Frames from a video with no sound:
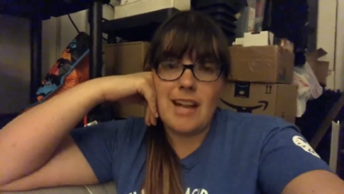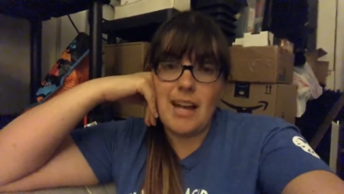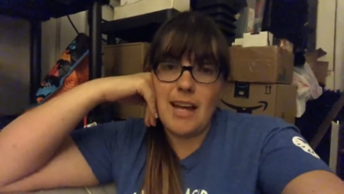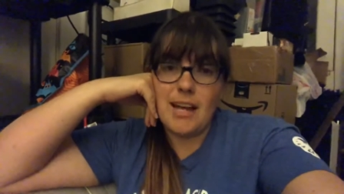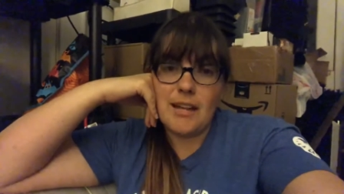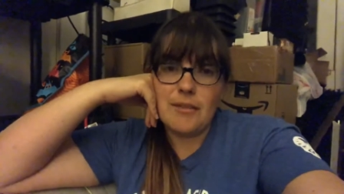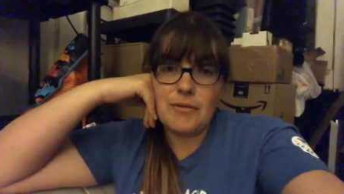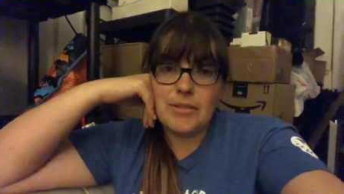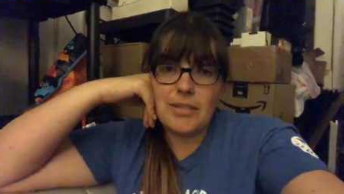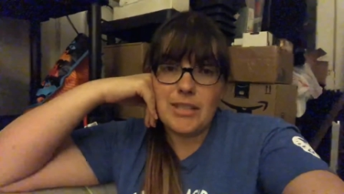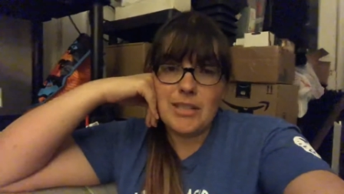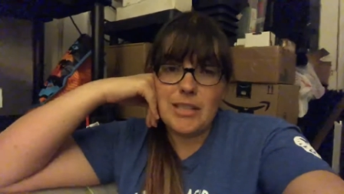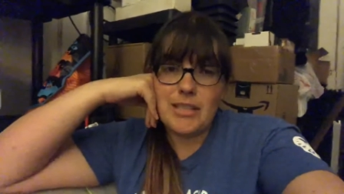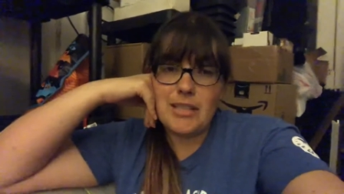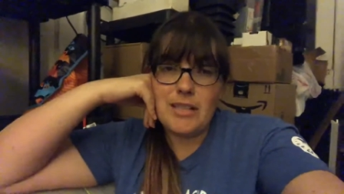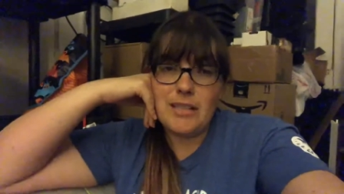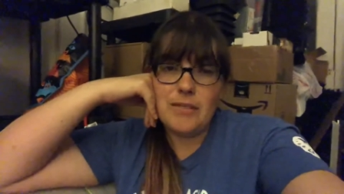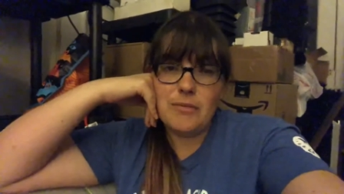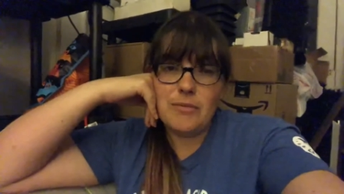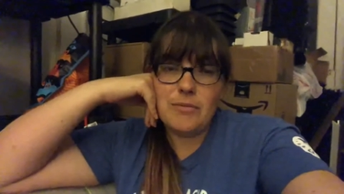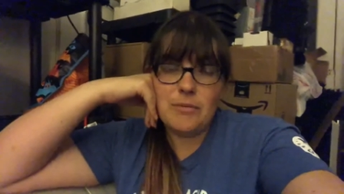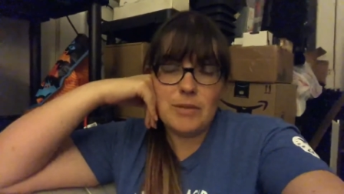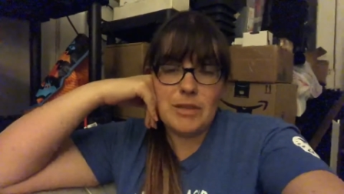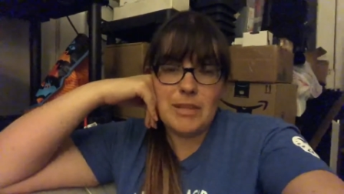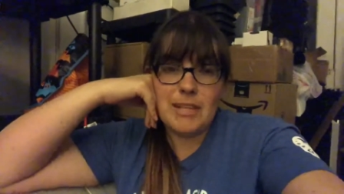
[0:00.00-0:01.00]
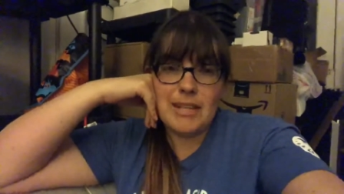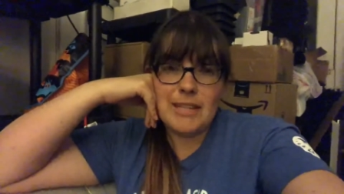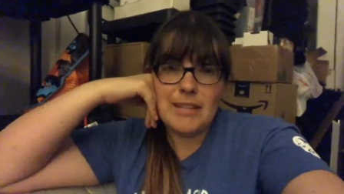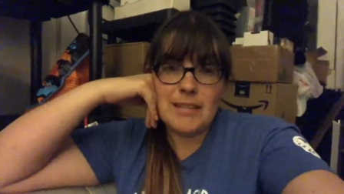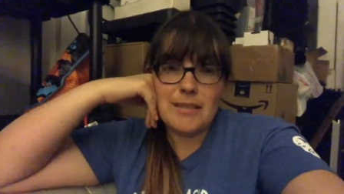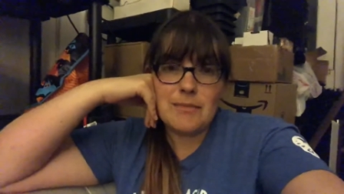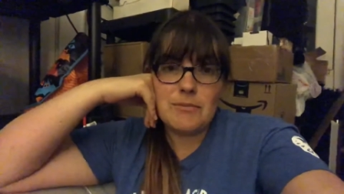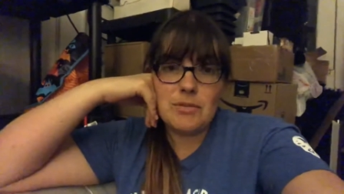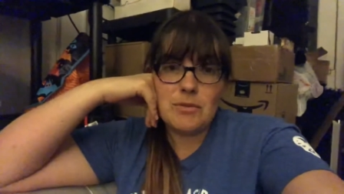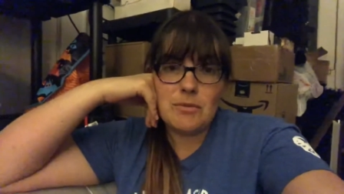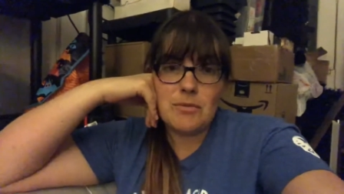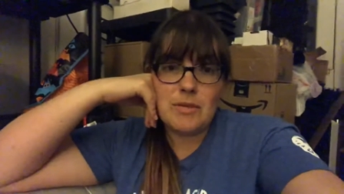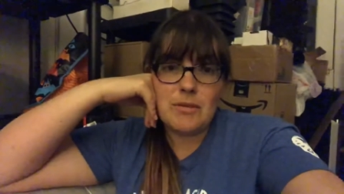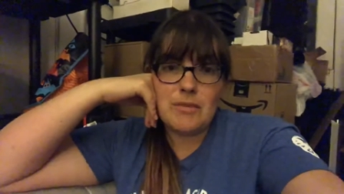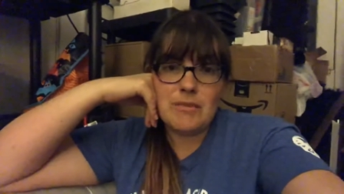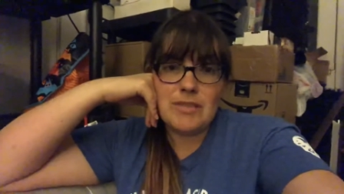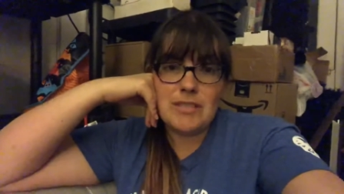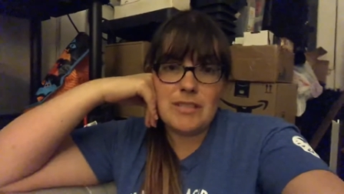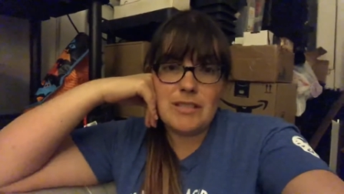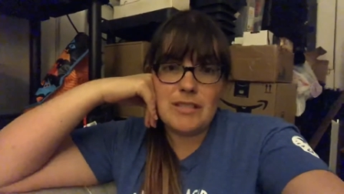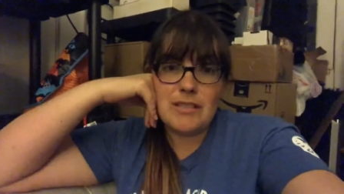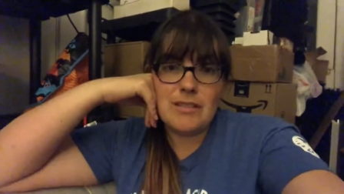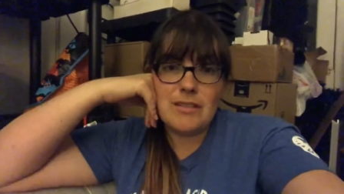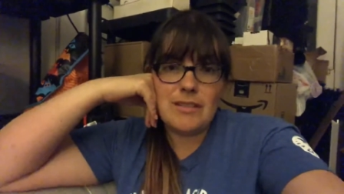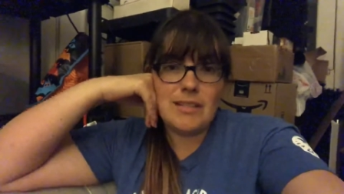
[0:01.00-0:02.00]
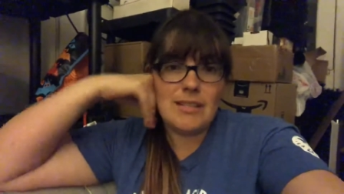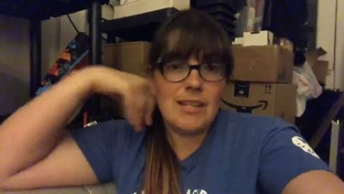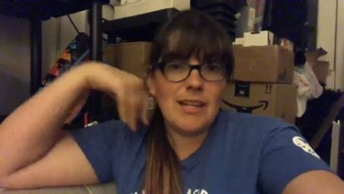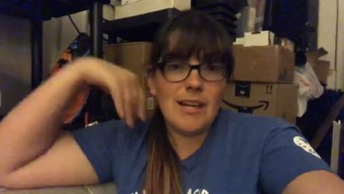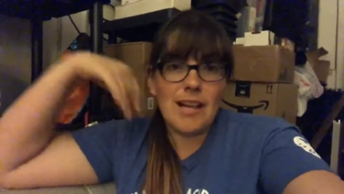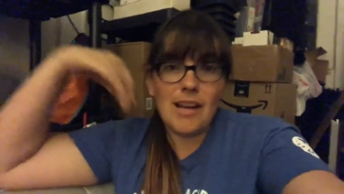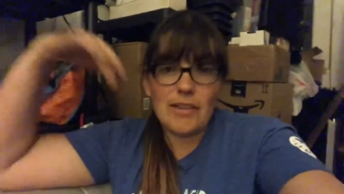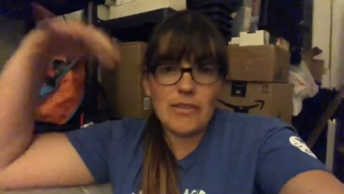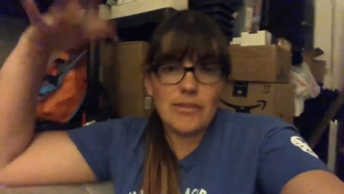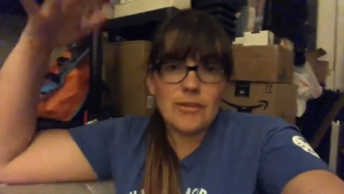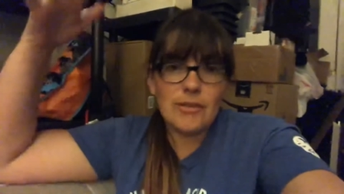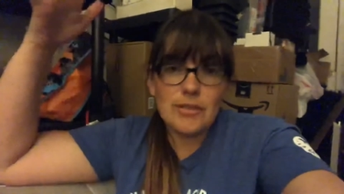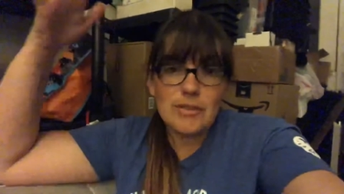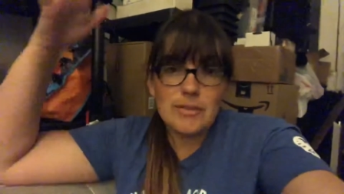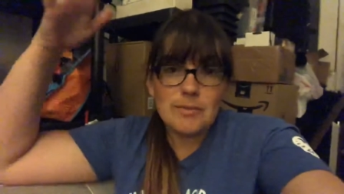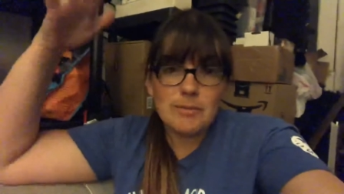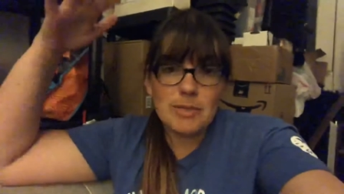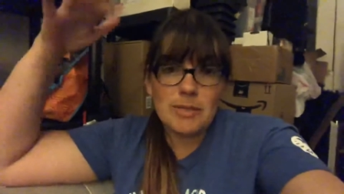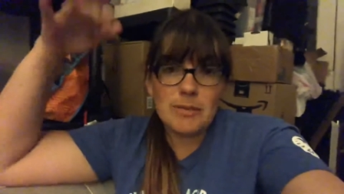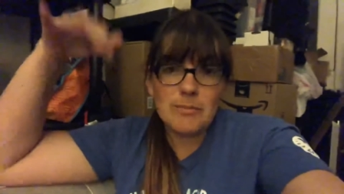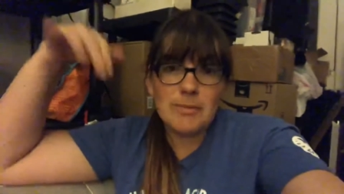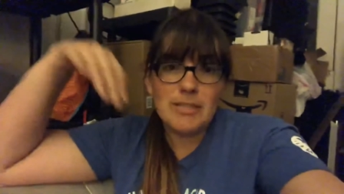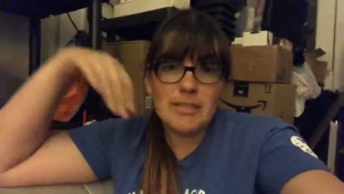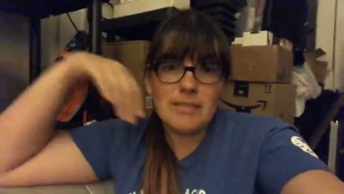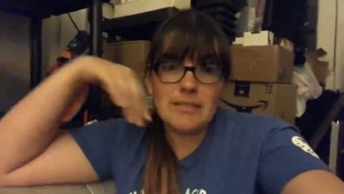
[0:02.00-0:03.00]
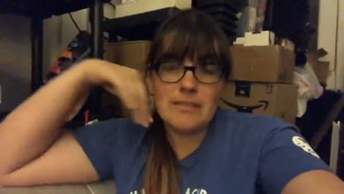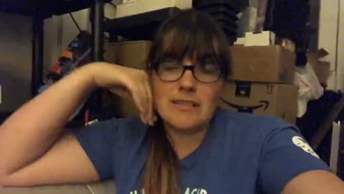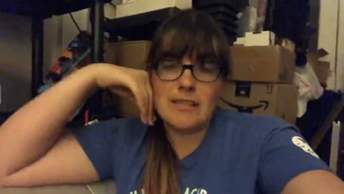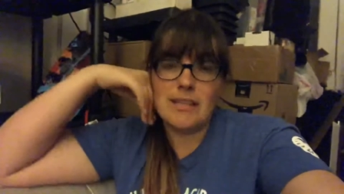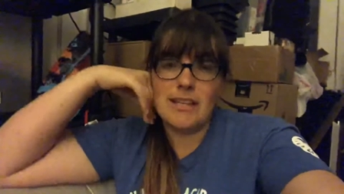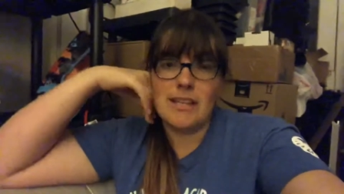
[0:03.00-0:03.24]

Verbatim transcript: I really would like them to revisit the other experiments.